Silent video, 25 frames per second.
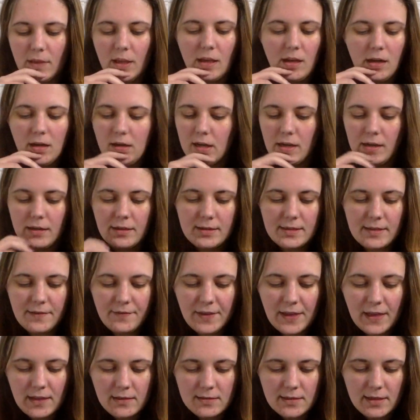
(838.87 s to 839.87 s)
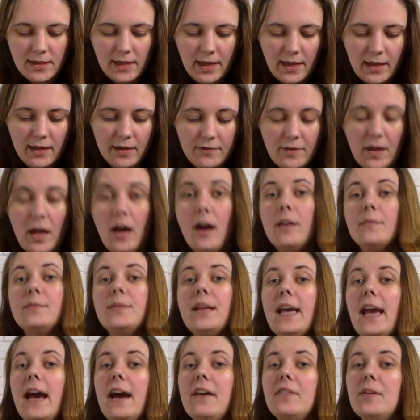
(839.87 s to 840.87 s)
Something else they have
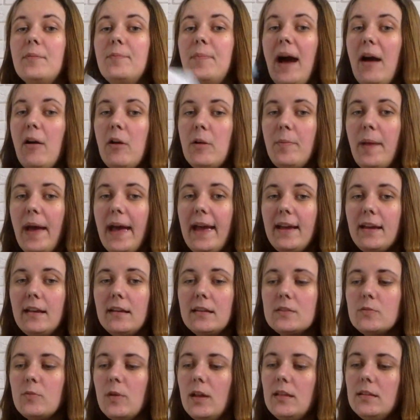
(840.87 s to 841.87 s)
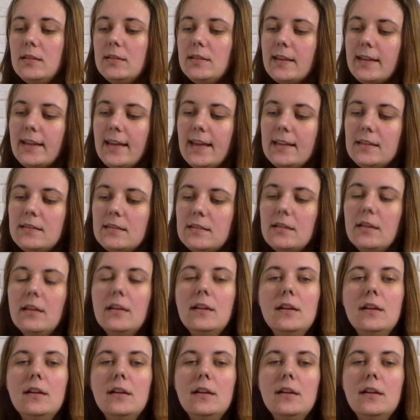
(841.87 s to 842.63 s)
a power bank as well in the kit,